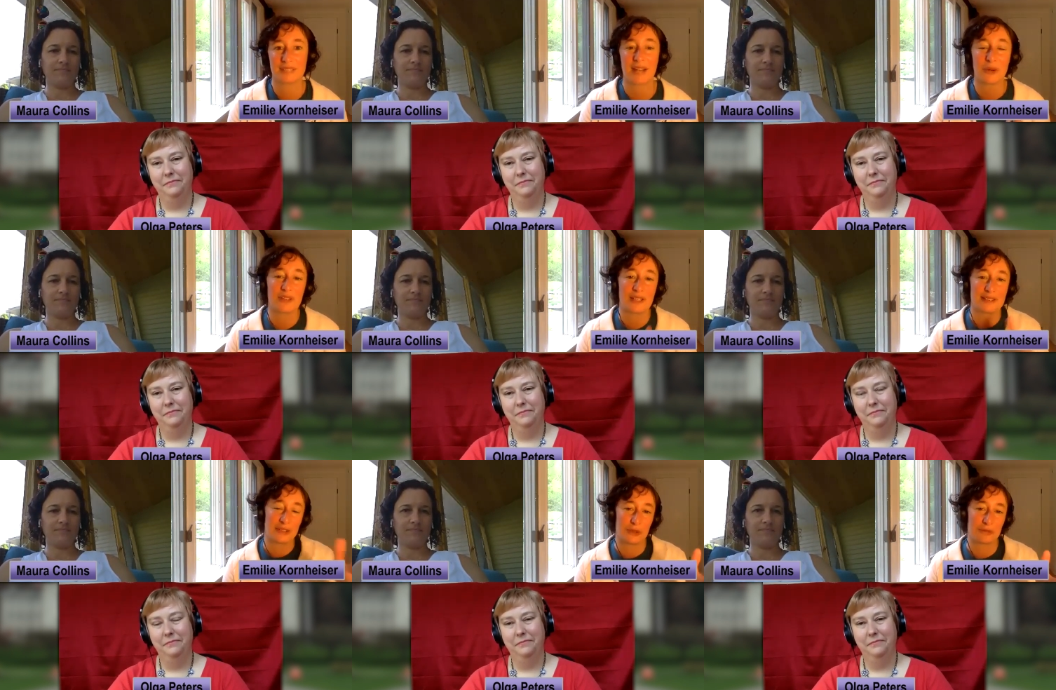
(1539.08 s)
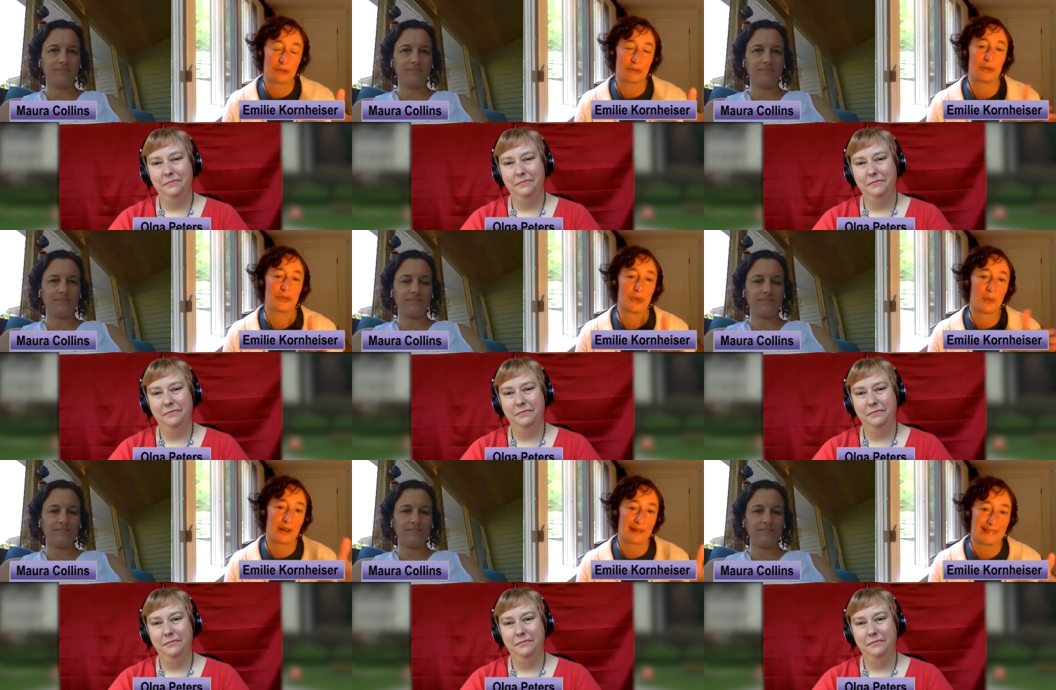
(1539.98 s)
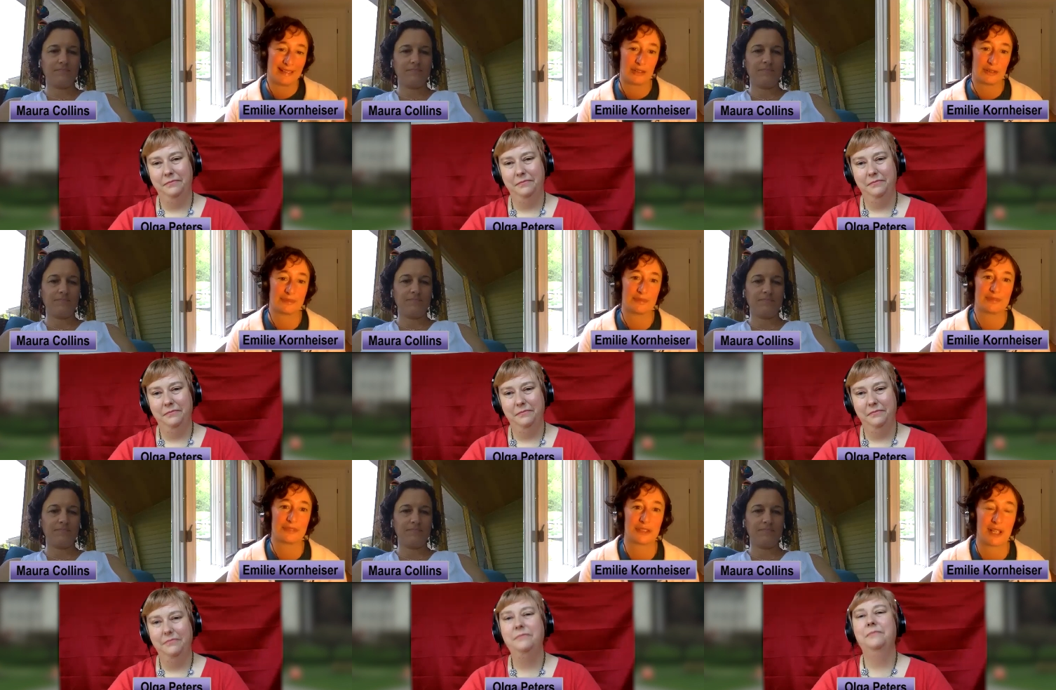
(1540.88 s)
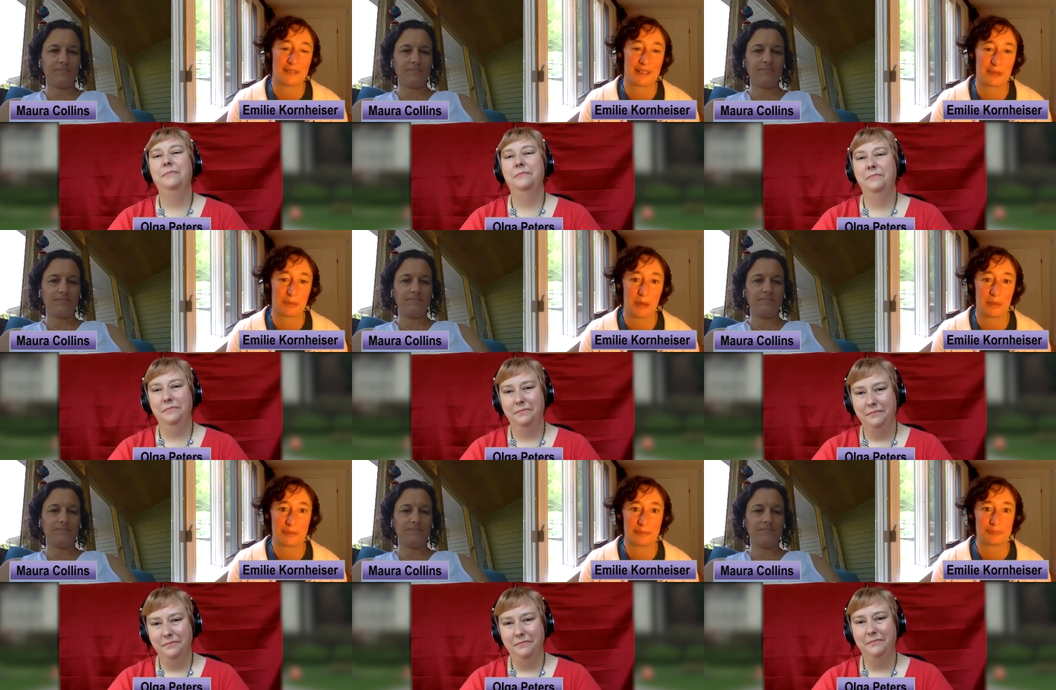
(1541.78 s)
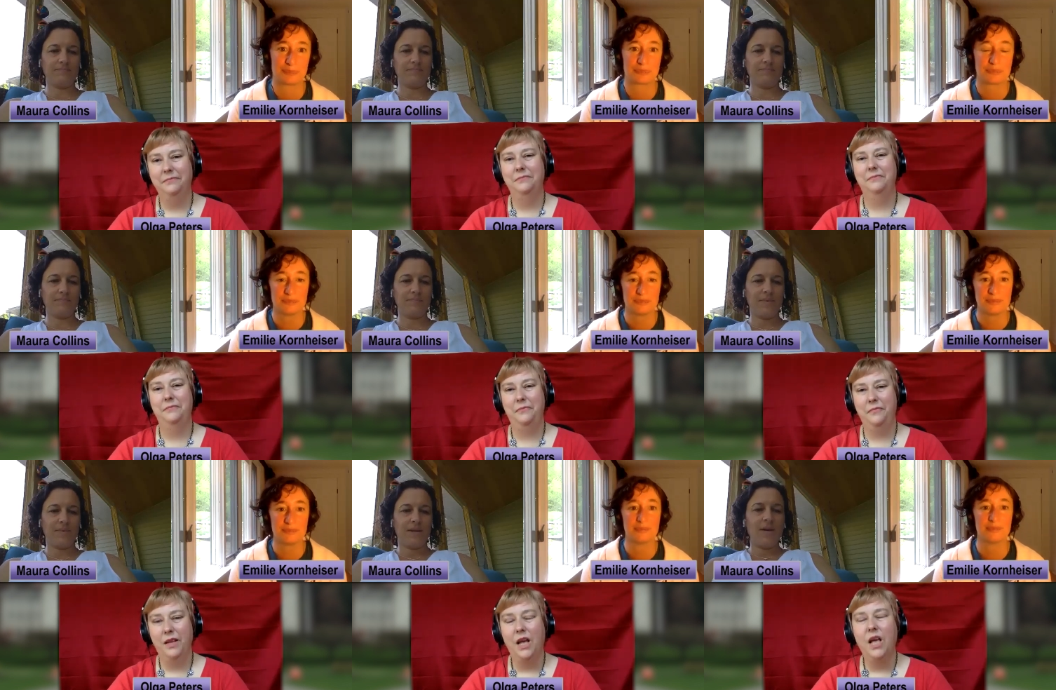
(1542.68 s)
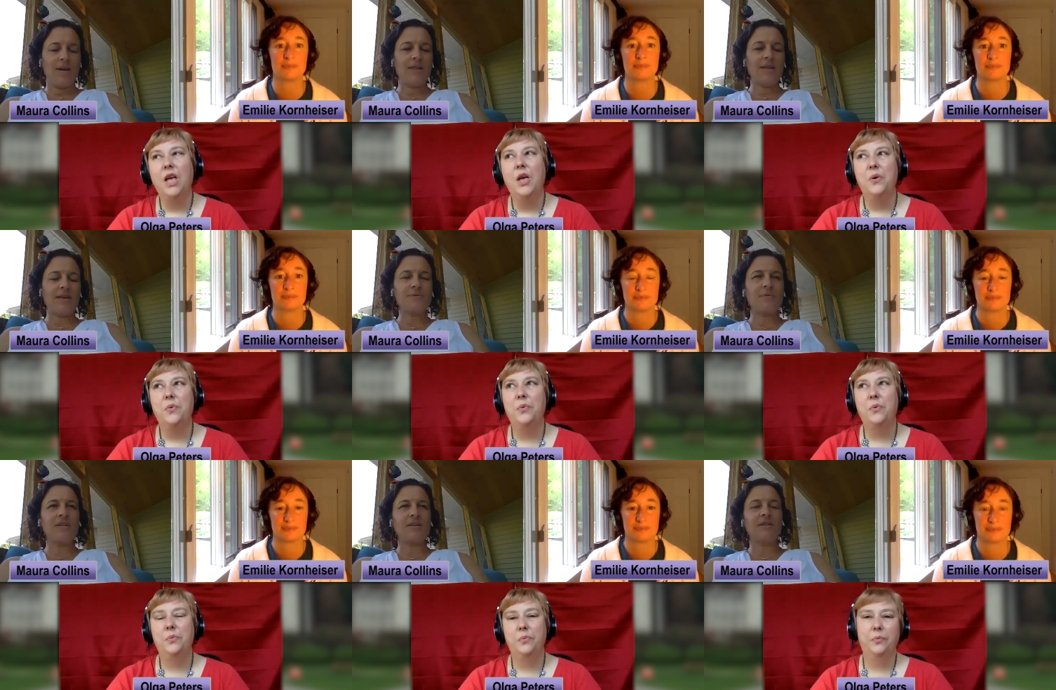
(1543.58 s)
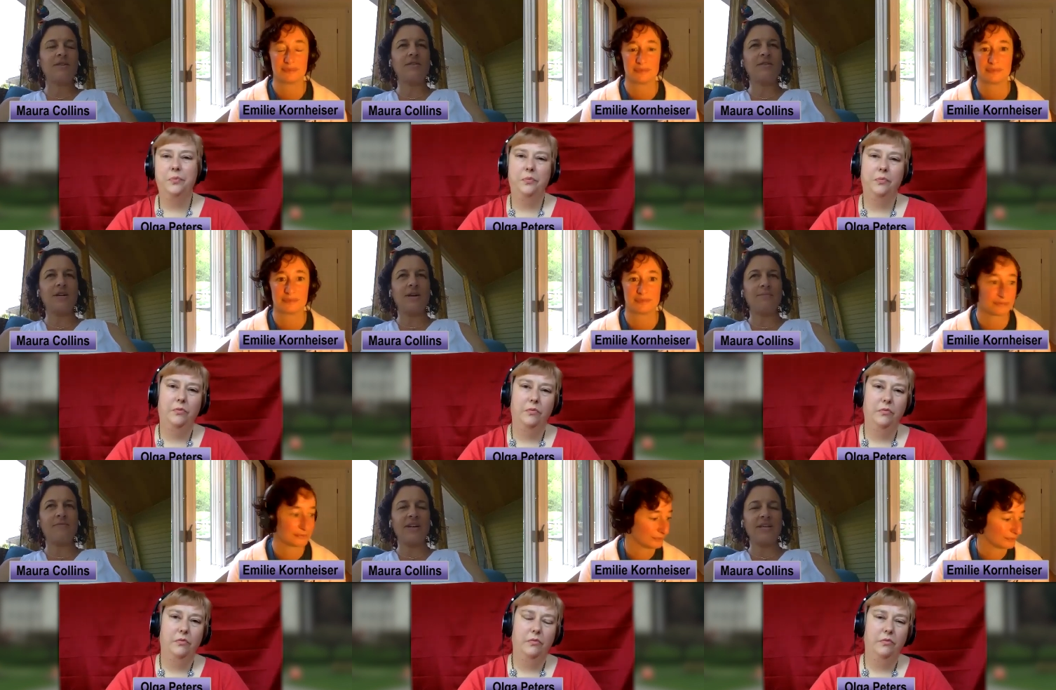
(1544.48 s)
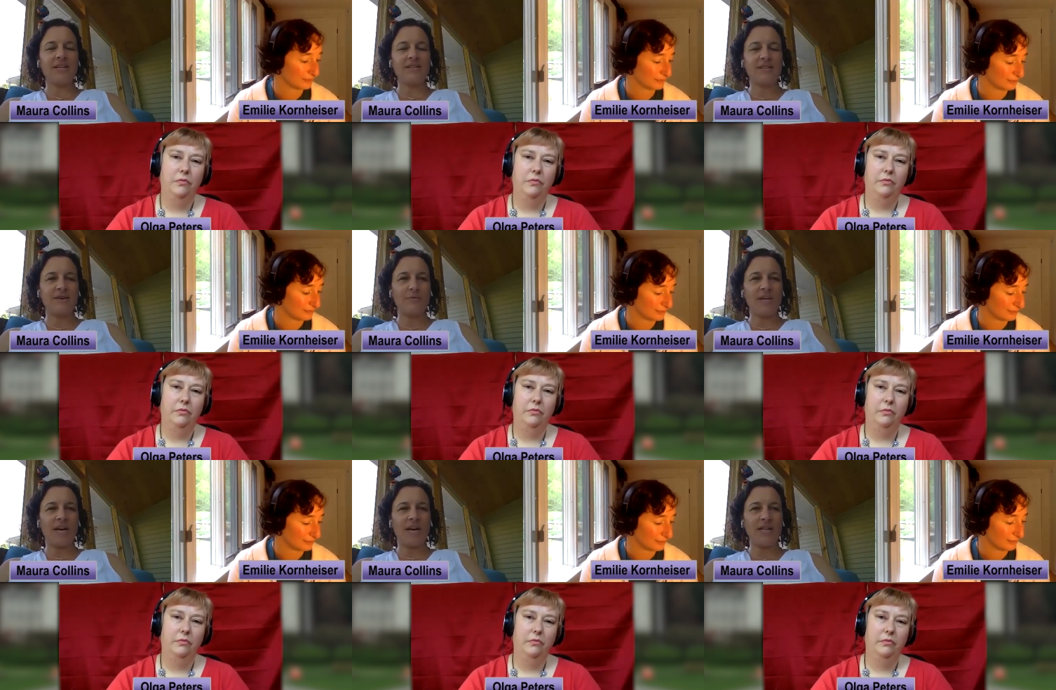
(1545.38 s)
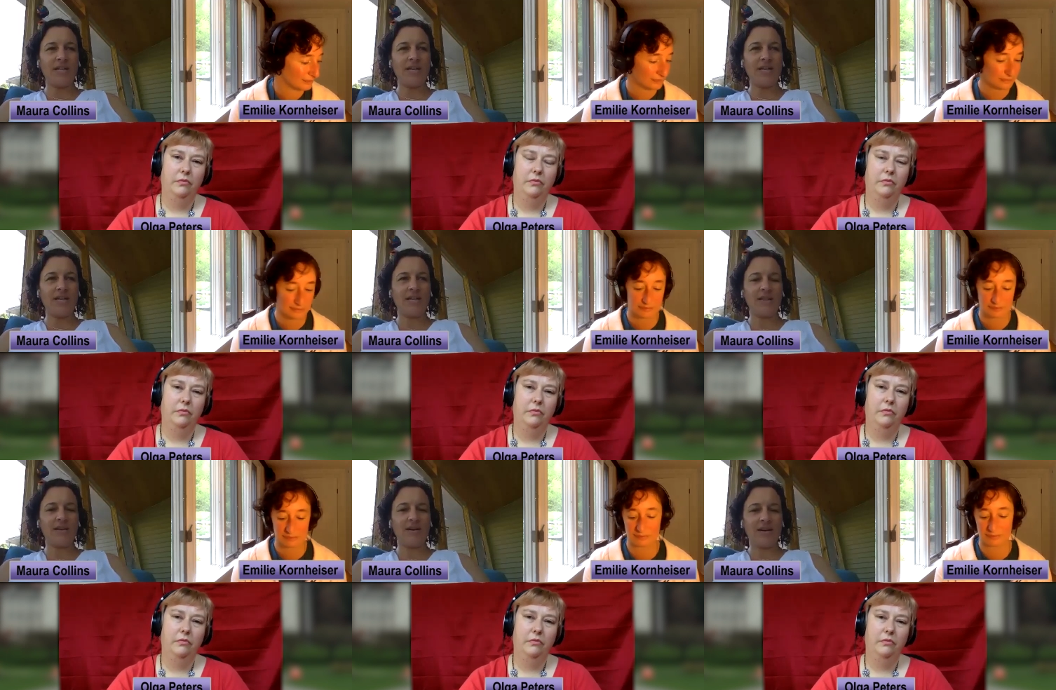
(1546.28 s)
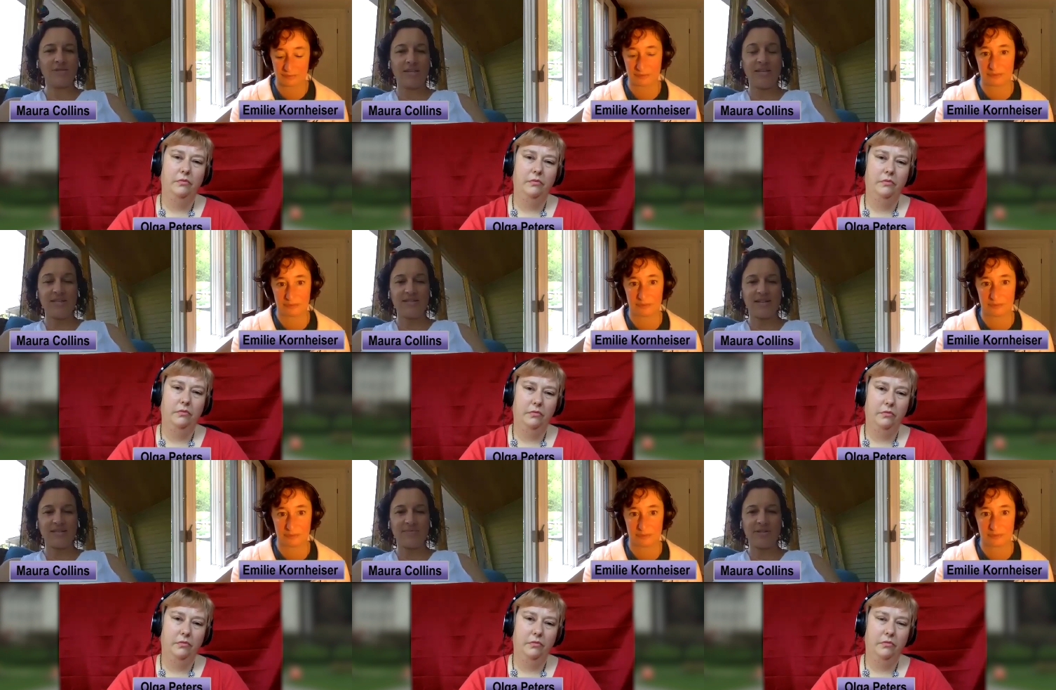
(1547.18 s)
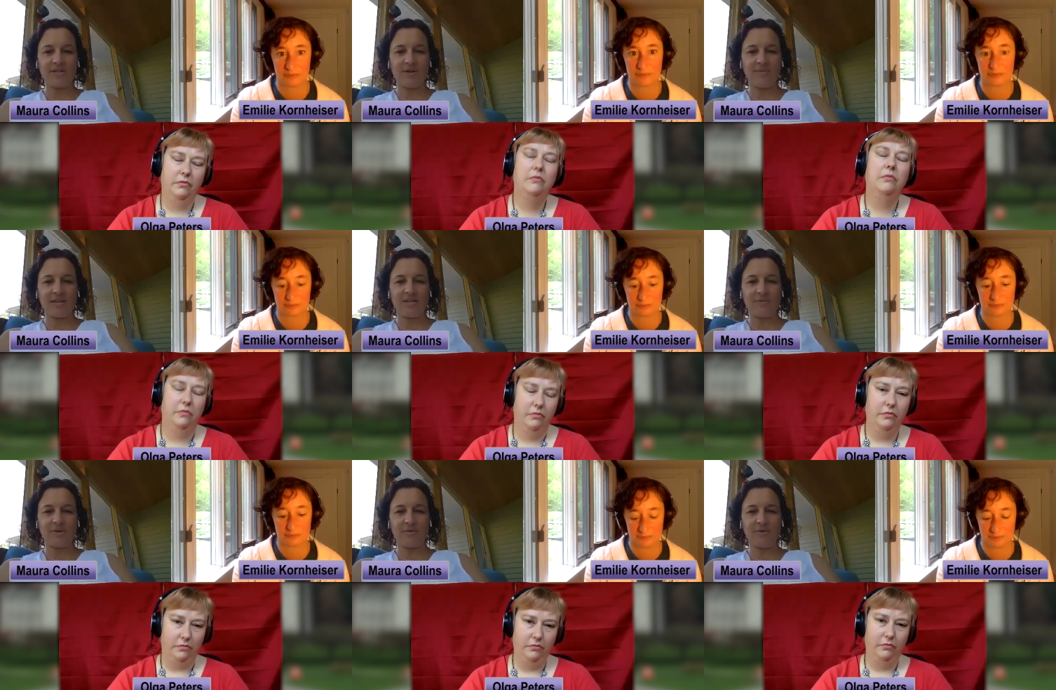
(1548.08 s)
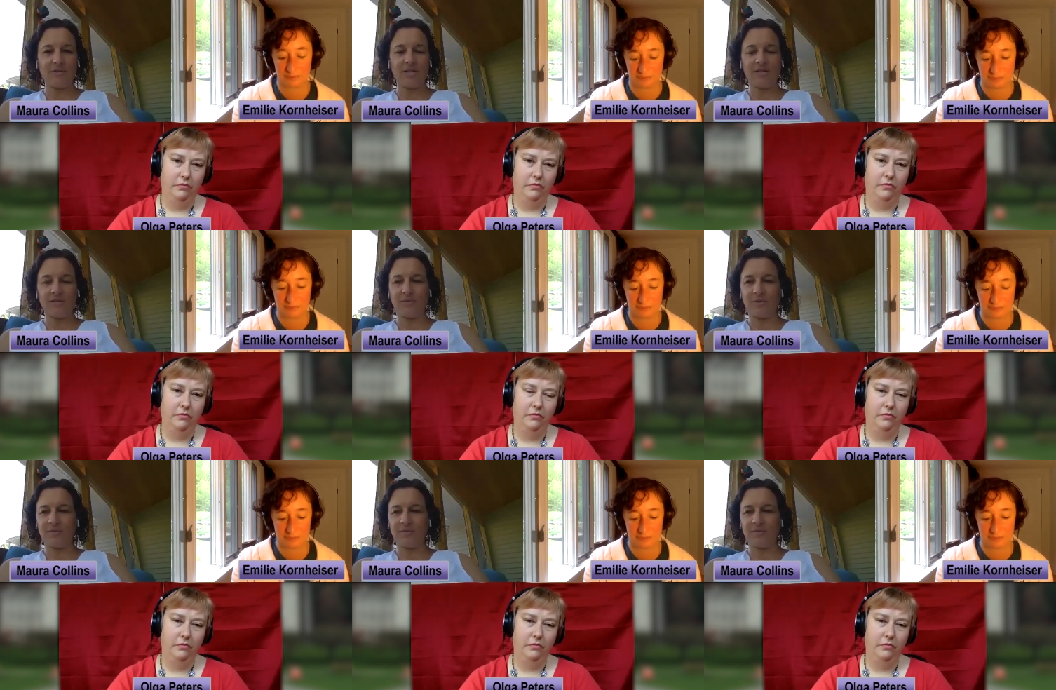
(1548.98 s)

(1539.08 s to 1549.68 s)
Speaker 1: I don't think it's a useful road to walk down for solving mm-hmm. this problem.
Speaker 2: And that's one of the um, findings that we highlight in the housing needs assessment. To go back to Olga, where